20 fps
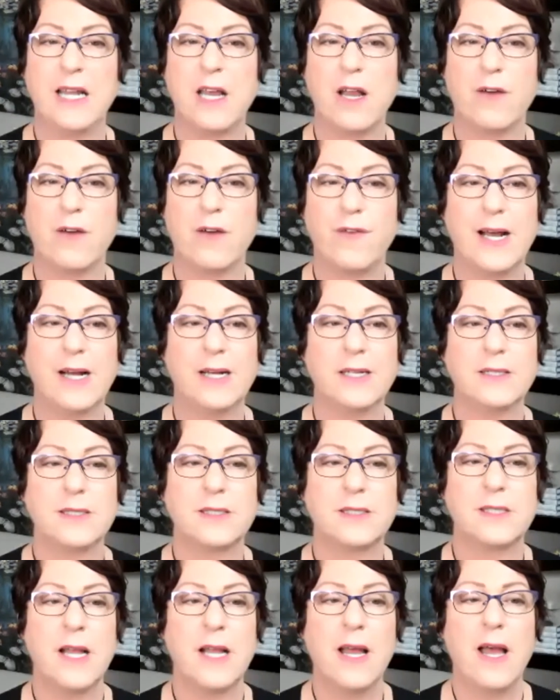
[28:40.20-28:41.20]
of
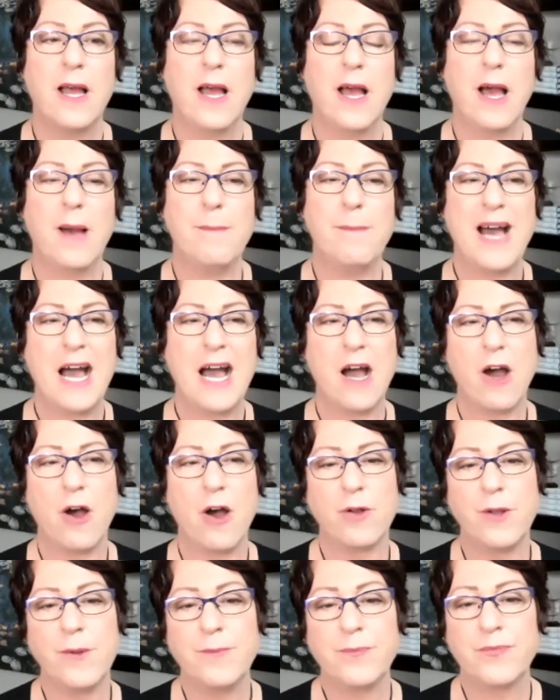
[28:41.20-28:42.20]
us,
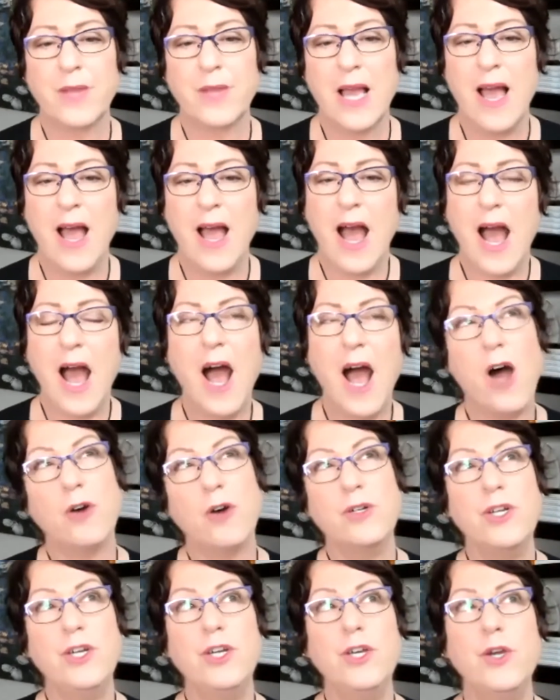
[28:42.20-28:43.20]
about
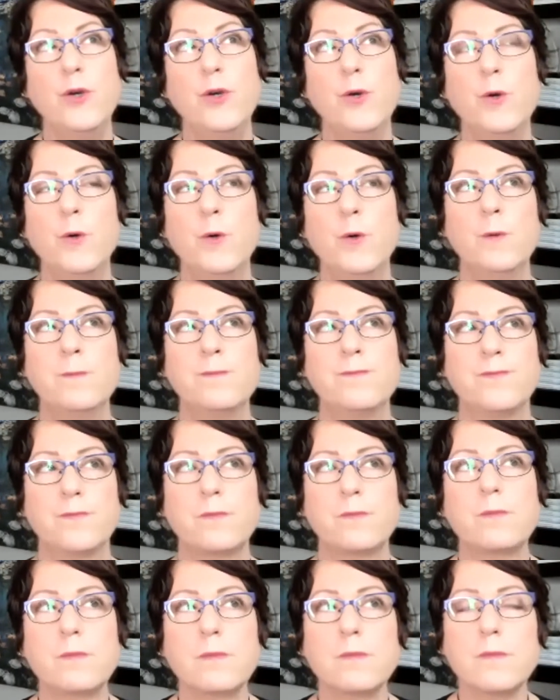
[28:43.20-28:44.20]
how do you
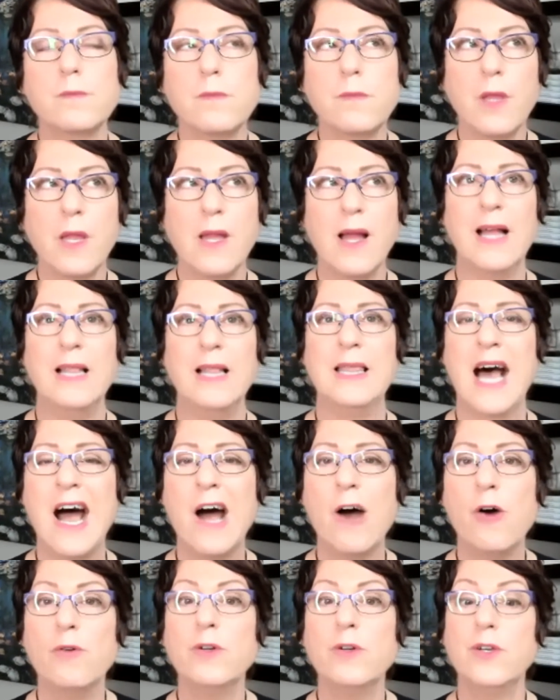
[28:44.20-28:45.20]

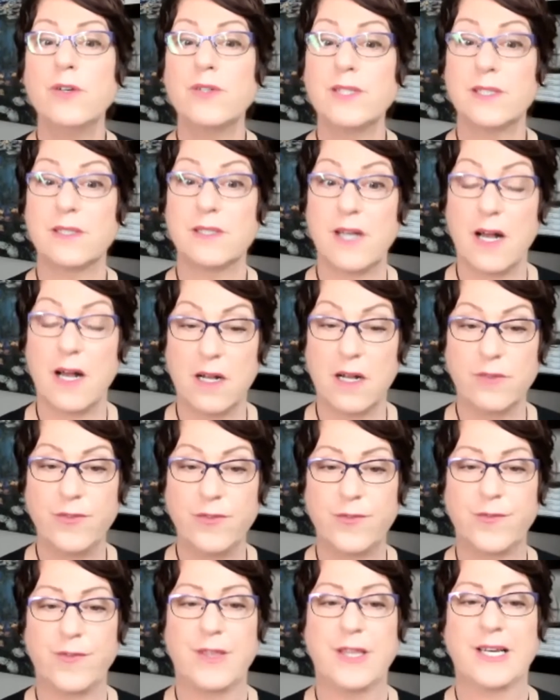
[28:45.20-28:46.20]
allow
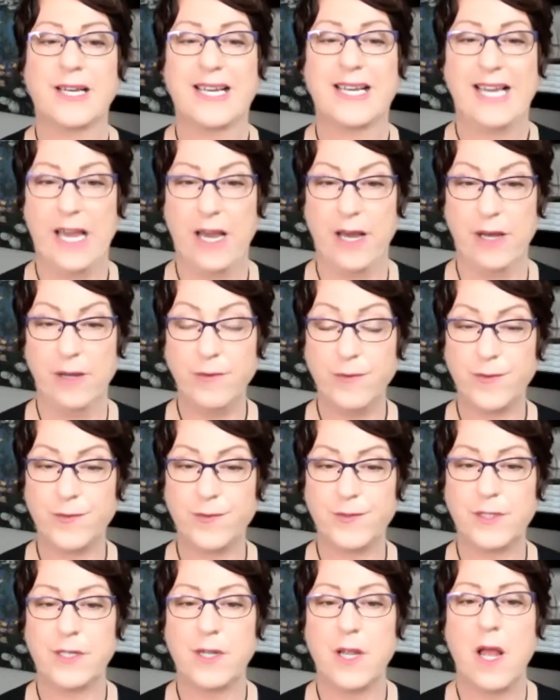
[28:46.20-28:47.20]
yourself the
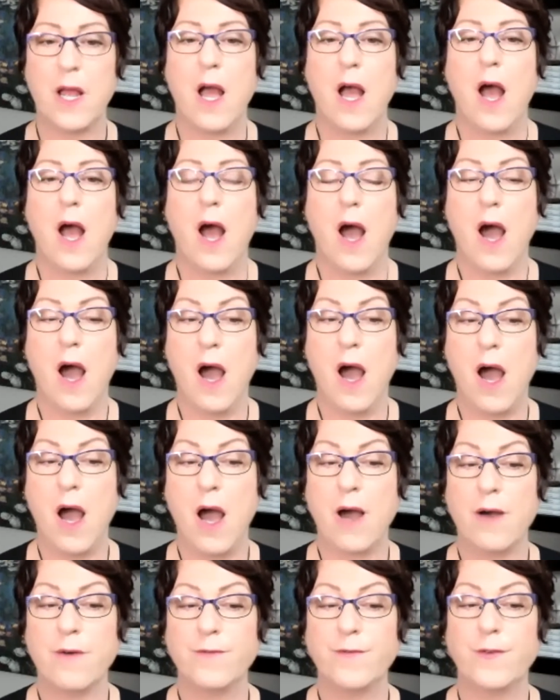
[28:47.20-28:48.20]
gift
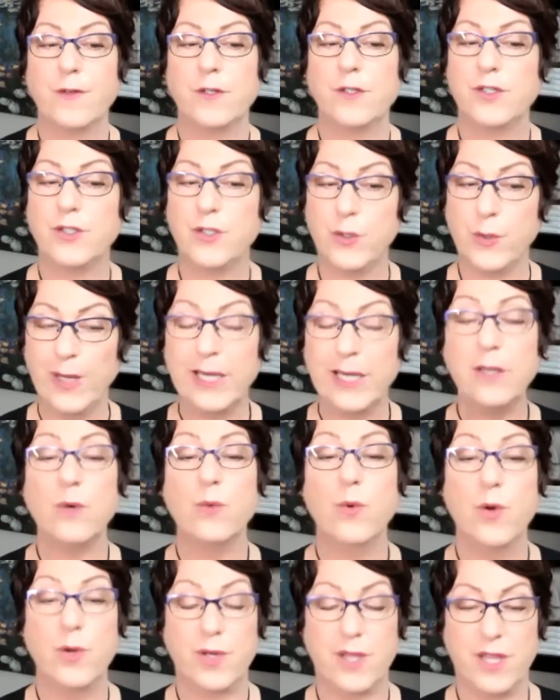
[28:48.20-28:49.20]
of doing the
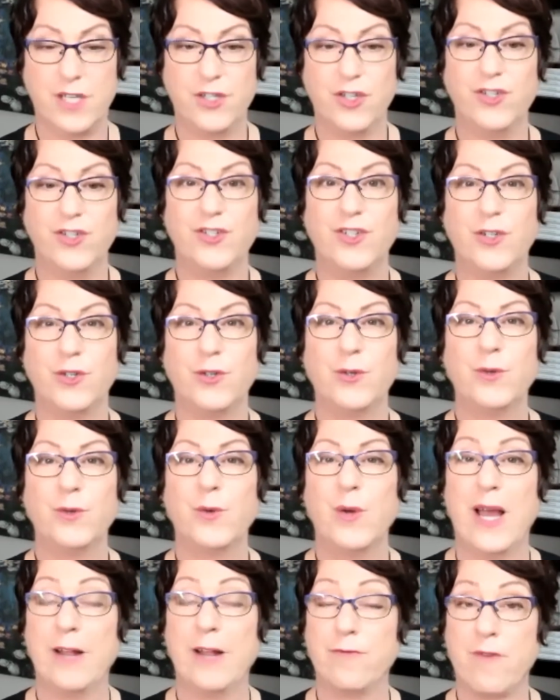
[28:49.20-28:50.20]
work that you do
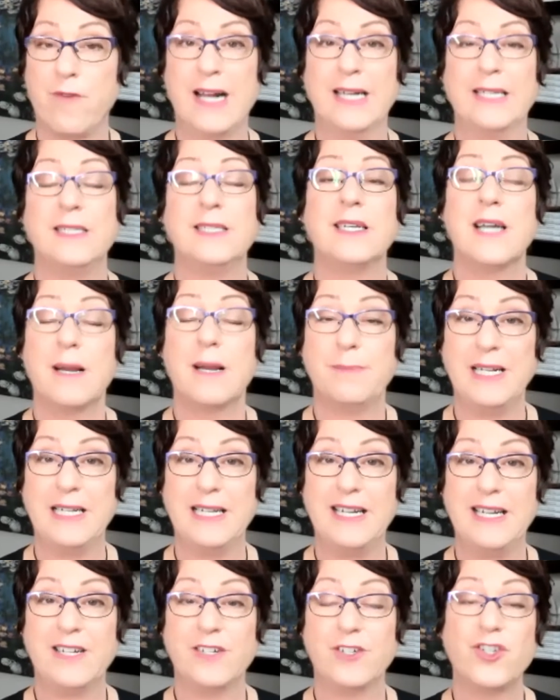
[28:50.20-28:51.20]
and rising up in
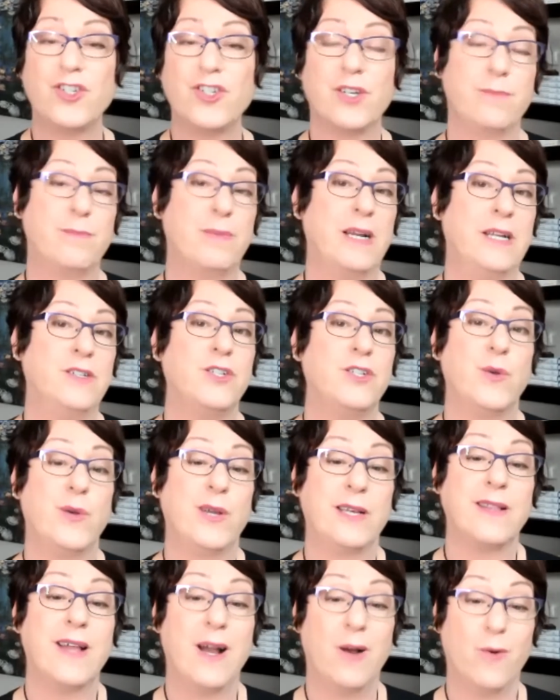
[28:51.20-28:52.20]
leadership and
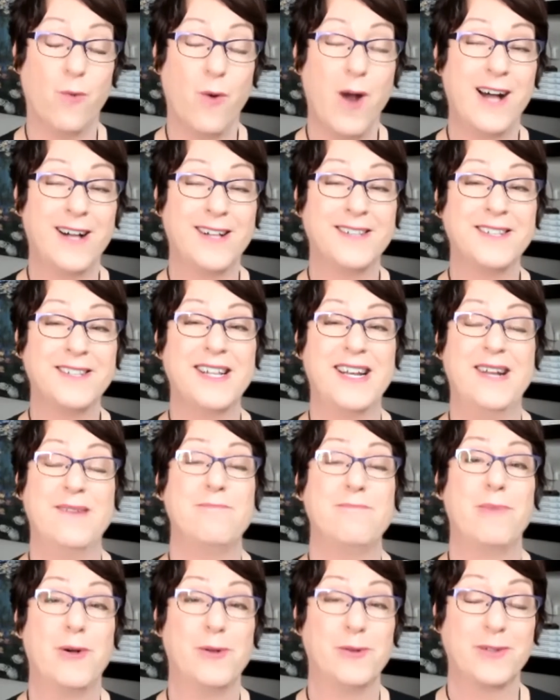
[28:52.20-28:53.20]
doing that well
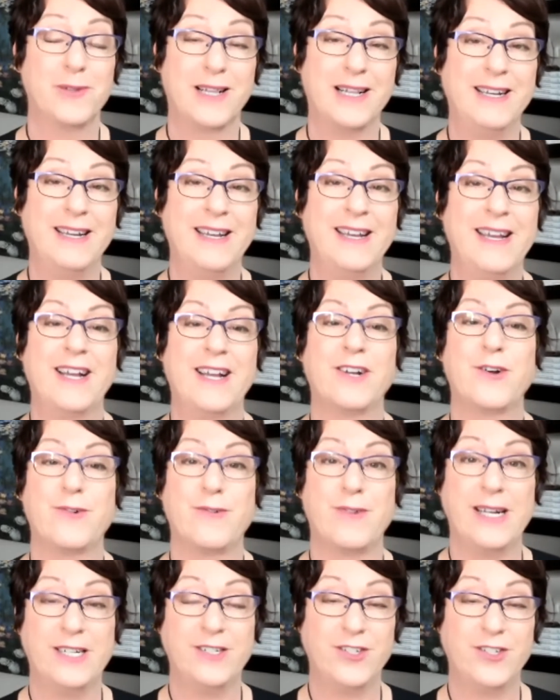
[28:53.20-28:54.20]
and boldly and
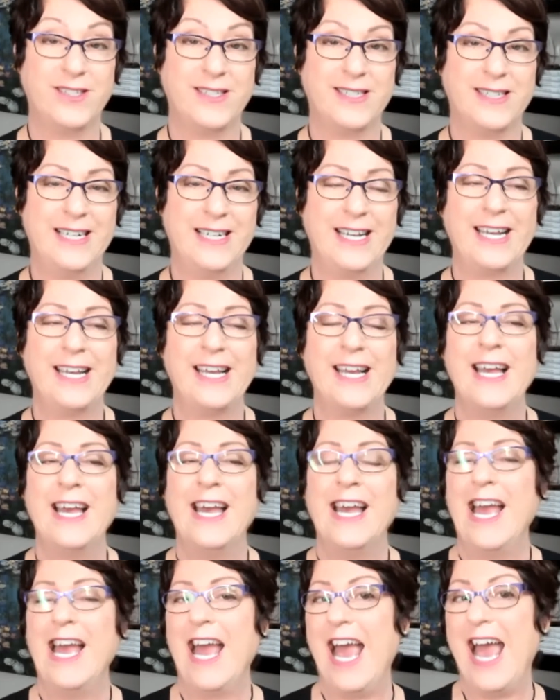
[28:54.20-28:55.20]
courageously,
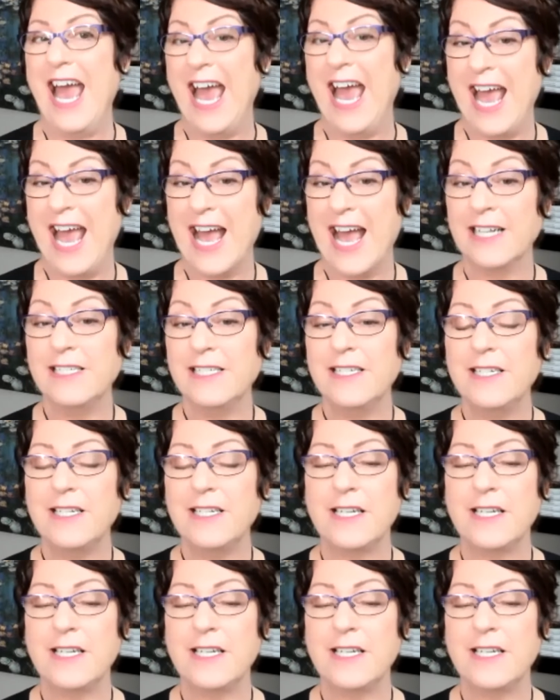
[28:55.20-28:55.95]
and